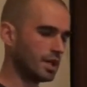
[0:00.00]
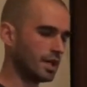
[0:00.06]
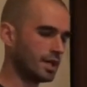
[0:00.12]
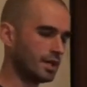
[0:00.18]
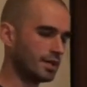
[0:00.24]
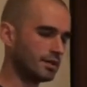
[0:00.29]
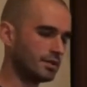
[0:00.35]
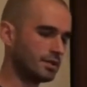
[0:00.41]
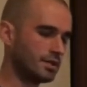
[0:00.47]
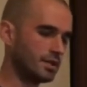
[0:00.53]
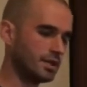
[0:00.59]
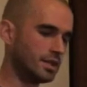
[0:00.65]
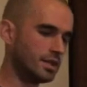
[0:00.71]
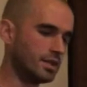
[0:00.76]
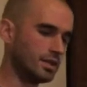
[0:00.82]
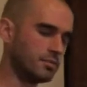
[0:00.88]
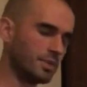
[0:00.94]
And
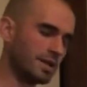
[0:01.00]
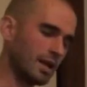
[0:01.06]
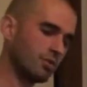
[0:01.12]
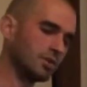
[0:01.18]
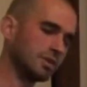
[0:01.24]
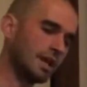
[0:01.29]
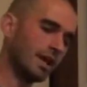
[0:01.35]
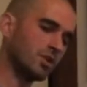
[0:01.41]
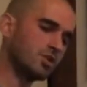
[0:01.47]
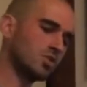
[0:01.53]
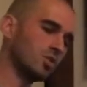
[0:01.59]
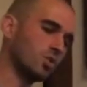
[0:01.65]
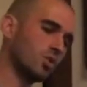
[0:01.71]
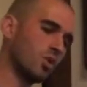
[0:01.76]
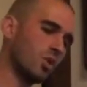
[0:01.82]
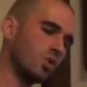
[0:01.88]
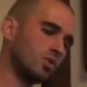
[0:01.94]
uh, but I would like to
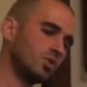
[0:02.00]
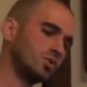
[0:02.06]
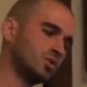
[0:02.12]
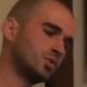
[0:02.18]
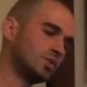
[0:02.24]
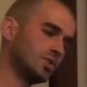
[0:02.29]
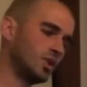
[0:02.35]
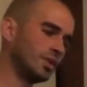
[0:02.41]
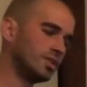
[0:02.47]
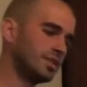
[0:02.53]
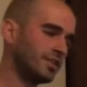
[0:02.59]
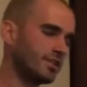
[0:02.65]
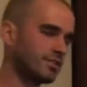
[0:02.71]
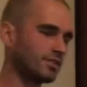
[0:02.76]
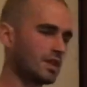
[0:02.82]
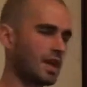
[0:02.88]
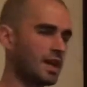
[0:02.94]
go to
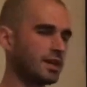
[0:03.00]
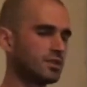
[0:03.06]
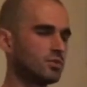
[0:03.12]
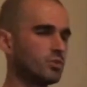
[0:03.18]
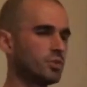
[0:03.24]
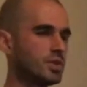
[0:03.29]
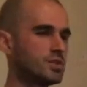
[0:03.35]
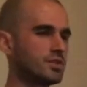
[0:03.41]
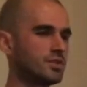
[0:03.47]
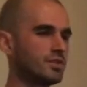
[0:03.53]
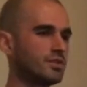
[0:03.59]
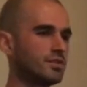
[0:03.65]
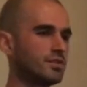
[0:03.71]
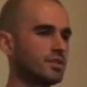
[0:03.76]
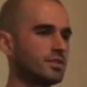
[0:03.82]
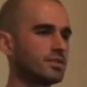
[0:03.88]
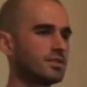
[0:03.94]
another side, which
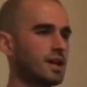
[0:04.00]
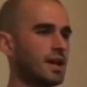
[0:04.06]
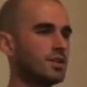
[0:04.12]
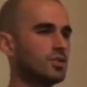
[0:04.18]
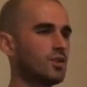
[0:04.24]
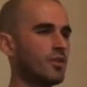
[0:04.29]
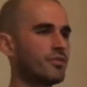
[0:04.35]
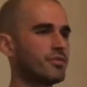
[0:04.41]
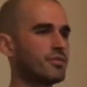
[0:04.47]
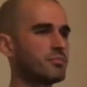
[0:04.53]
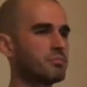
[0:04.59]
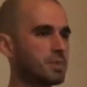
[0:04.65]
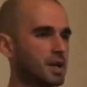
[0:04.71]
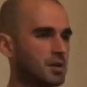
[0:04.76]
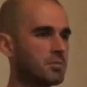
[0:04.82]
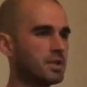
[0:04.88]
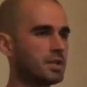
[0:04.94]
is the side of
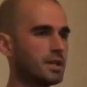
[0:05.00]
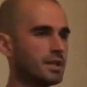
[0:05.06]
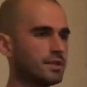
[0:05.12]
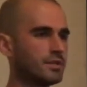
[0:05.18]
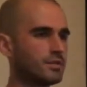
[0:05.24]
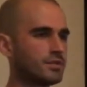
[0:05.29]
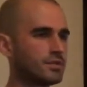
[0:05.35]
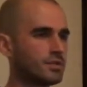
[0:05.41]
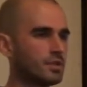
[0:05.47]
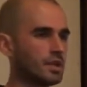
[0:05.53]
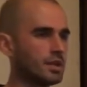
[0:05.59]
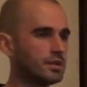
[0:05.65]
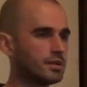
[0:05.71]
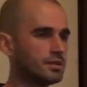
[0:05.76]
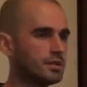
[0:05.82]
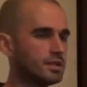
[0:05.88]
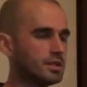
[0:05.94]
impermanence
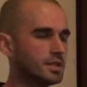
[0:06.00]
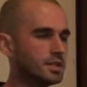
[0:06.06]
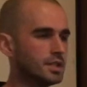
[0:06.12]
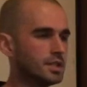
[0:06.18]
and uh,